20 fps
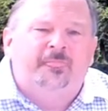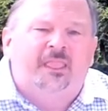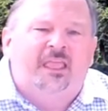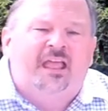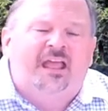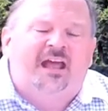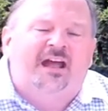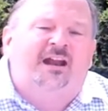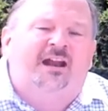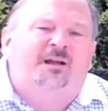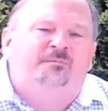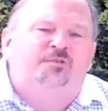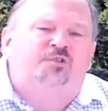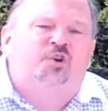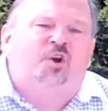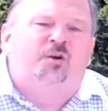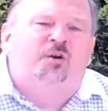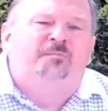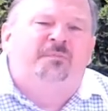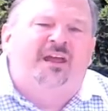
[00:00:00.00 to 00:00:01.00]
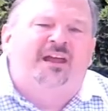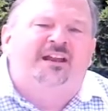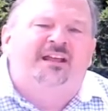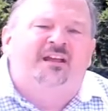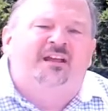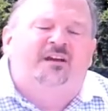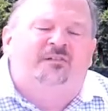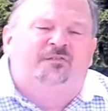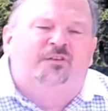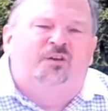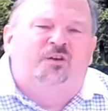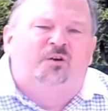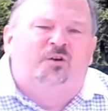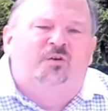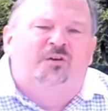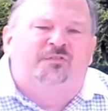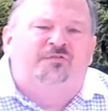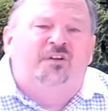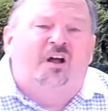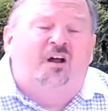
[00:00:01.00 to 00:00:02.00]
And I'm sure many of you,
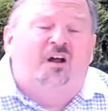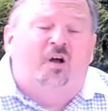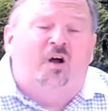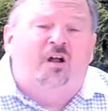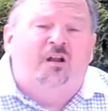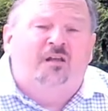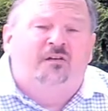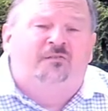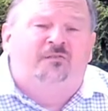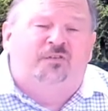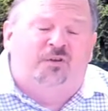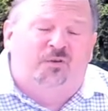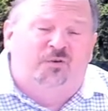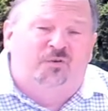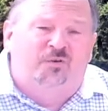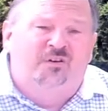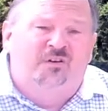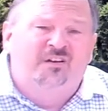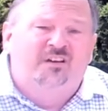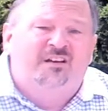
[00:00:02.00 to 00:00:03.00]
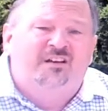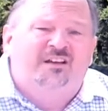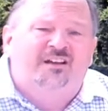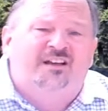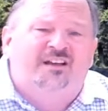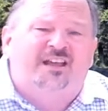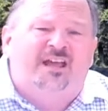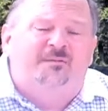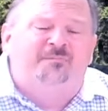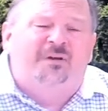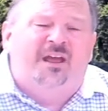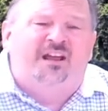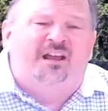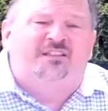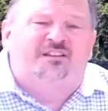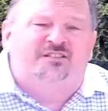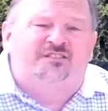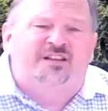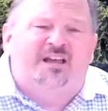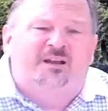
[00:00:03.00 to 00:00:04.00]
if not all of you, can make
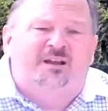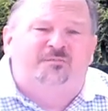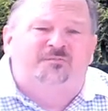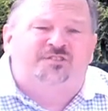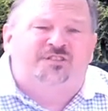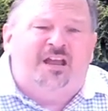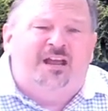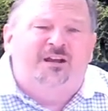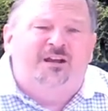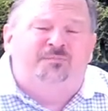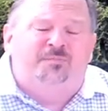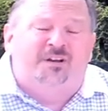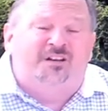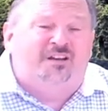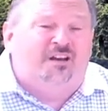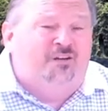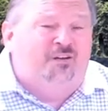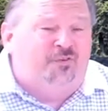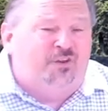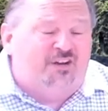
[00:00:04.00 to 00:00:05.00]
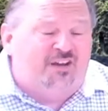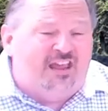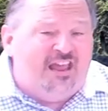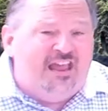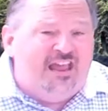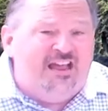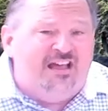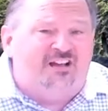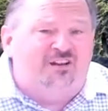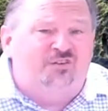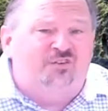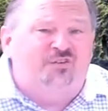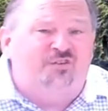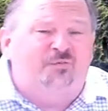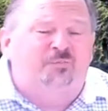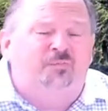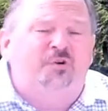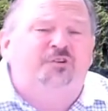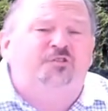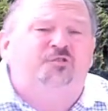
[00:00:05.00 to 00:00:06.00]
the same statement. If you can't,
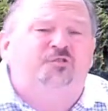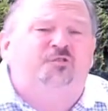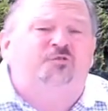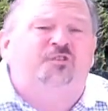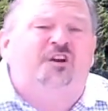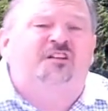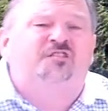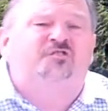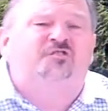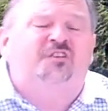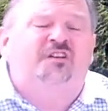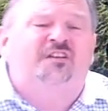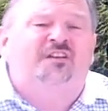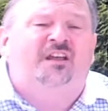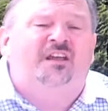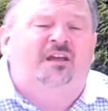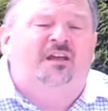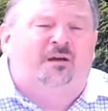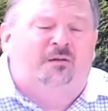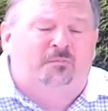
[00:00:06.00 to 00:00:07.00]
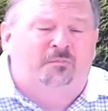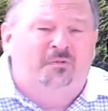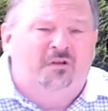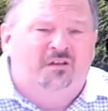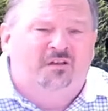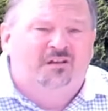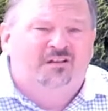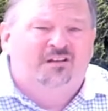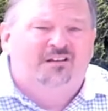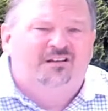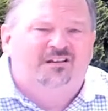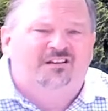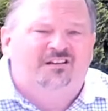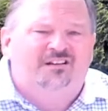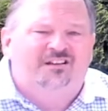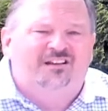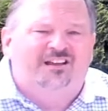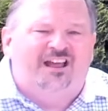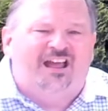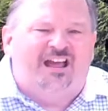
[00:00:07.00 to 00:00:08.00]
put your trust in him
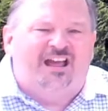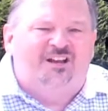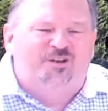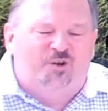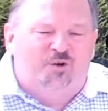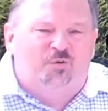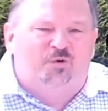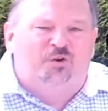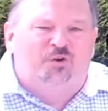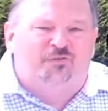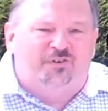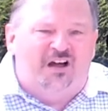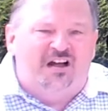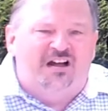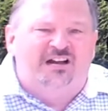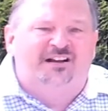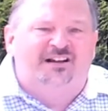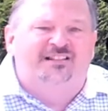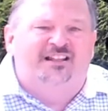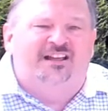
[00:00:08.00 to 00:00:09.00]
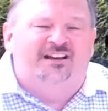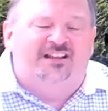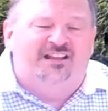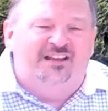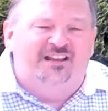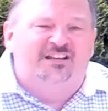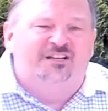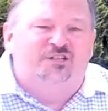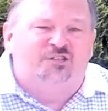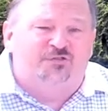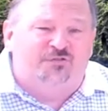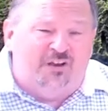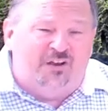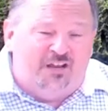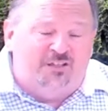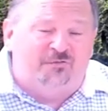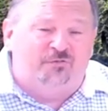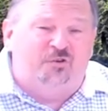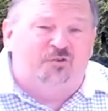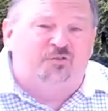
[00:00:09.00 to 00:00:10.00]
and you will find that he is
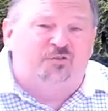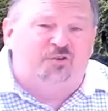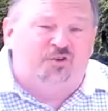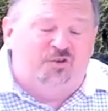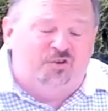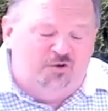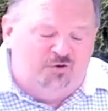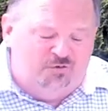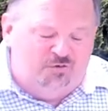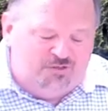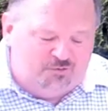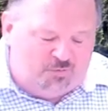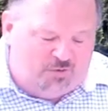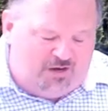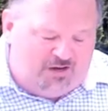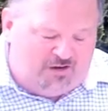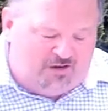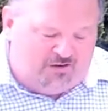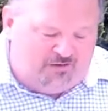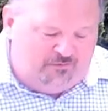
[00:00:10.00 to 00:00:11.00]
faithful to you as well.